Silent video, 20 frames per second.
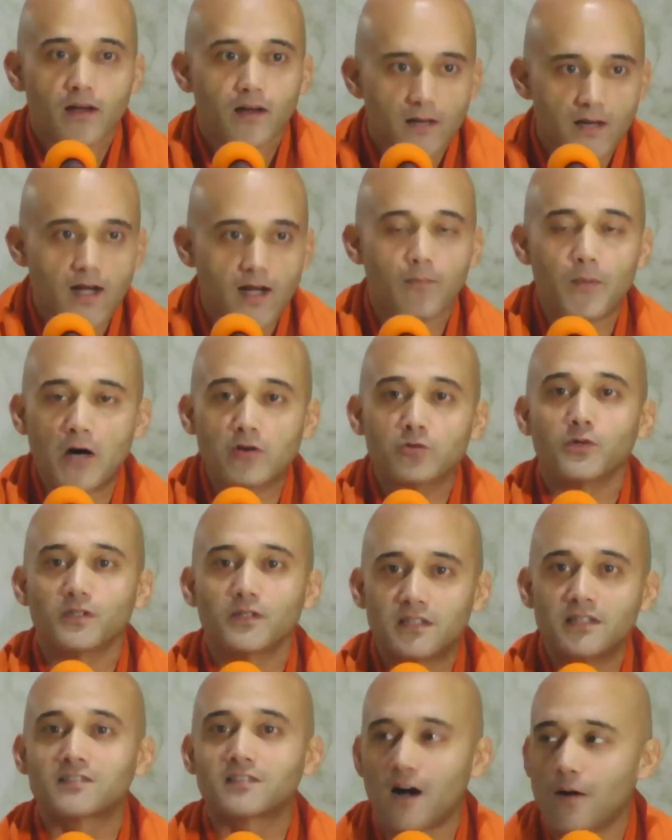come out with
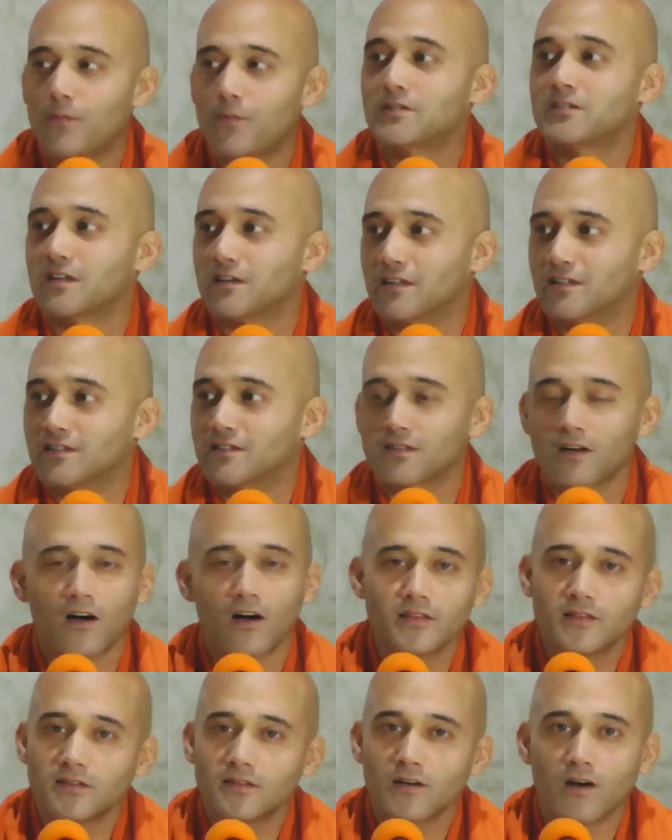these commentaries
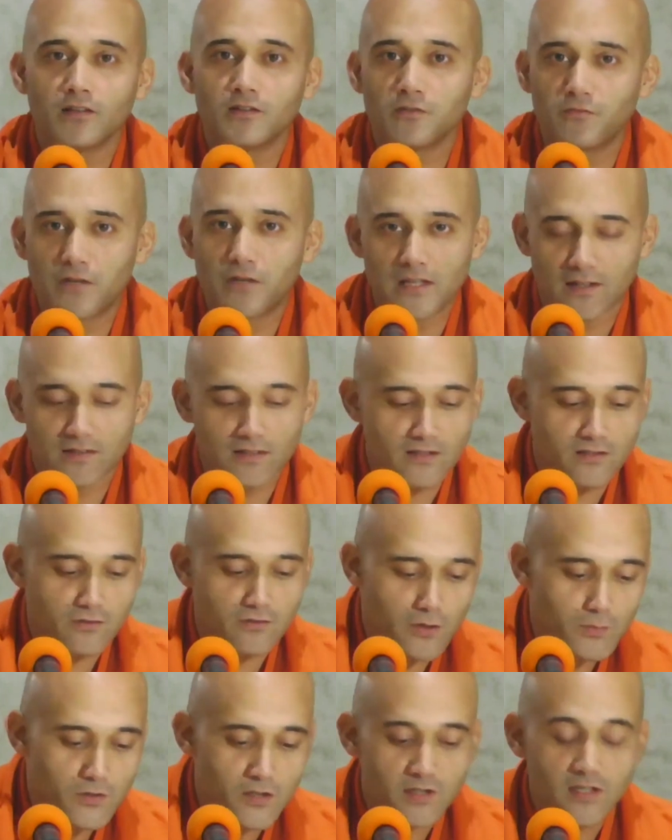on the Vedantic
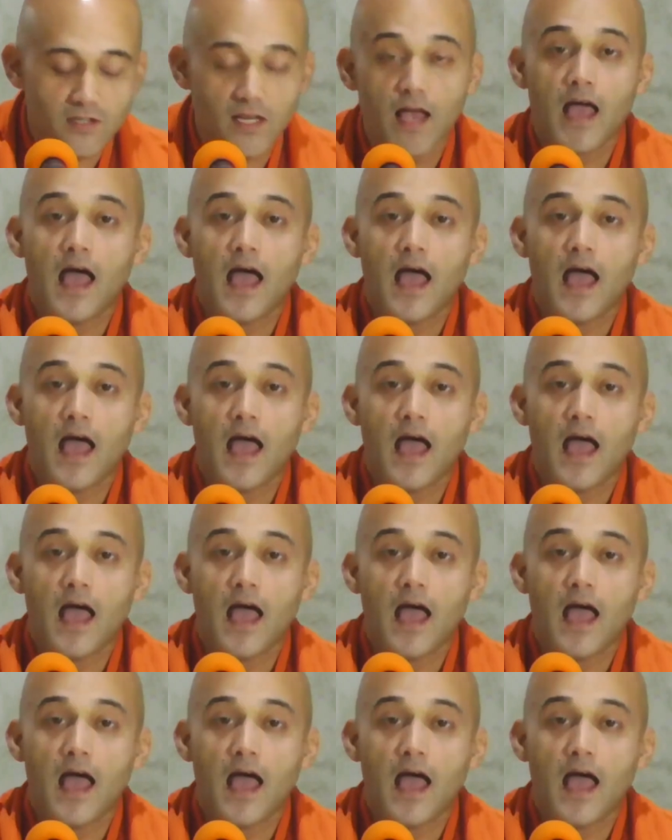scriptures.